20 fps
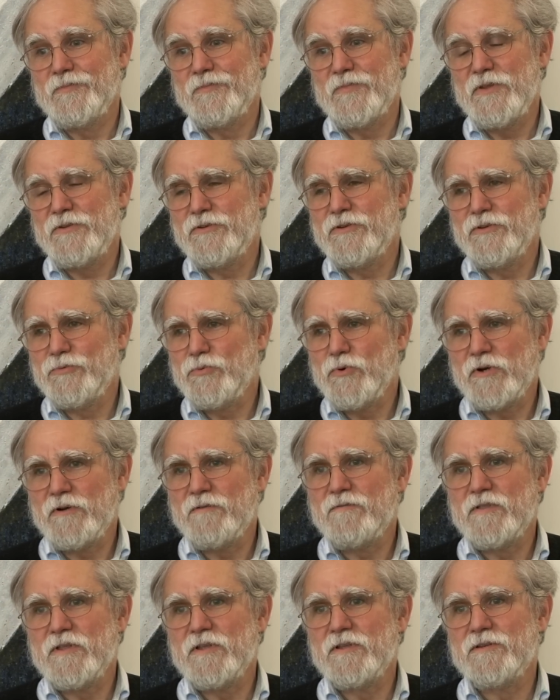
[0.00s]
this is one
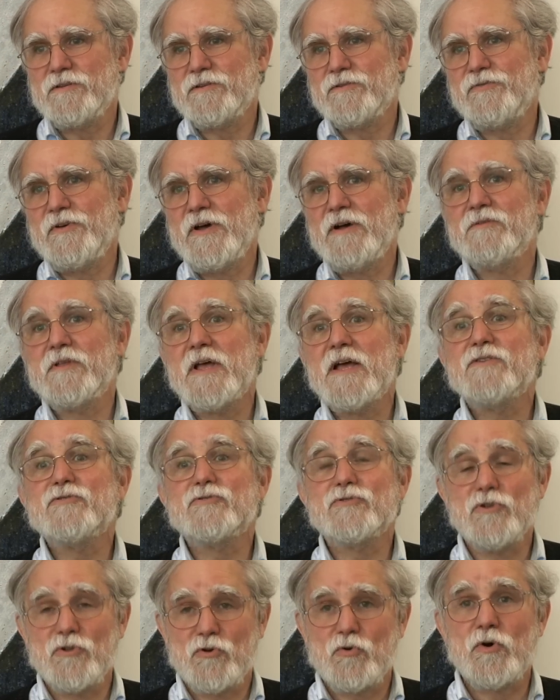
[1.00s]
of these
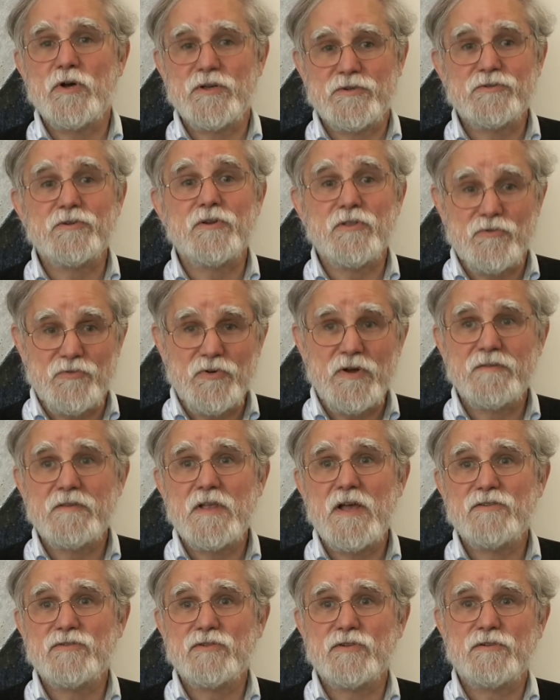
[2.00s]
foundational questions,
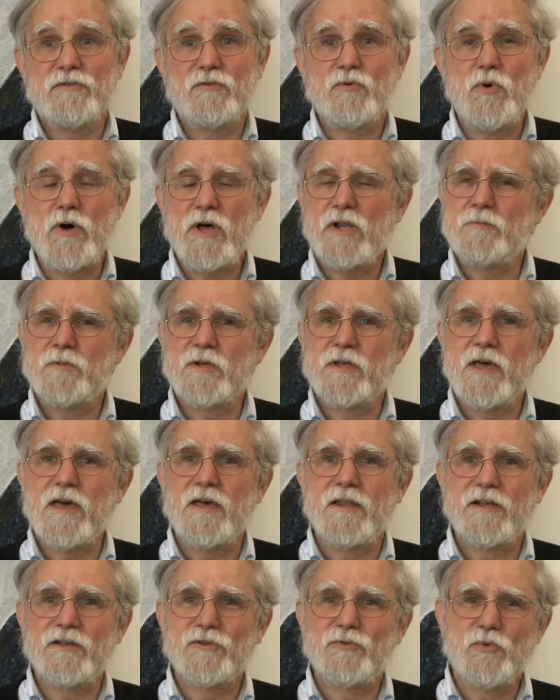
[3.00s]
foundations of quantum
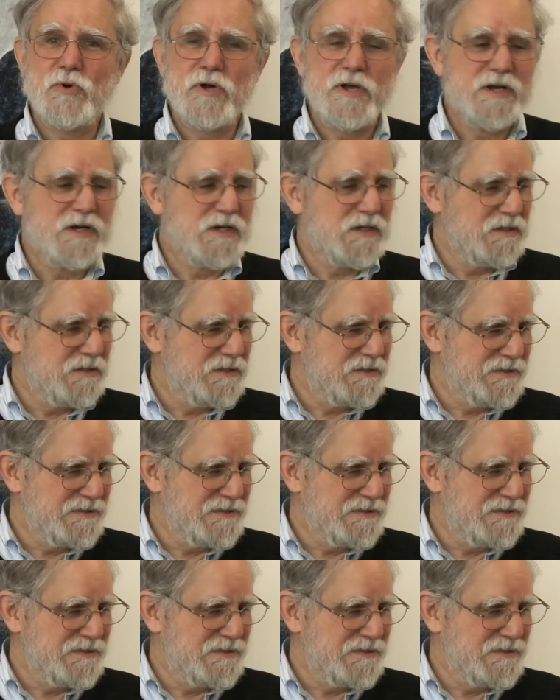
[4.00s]
mechanics, where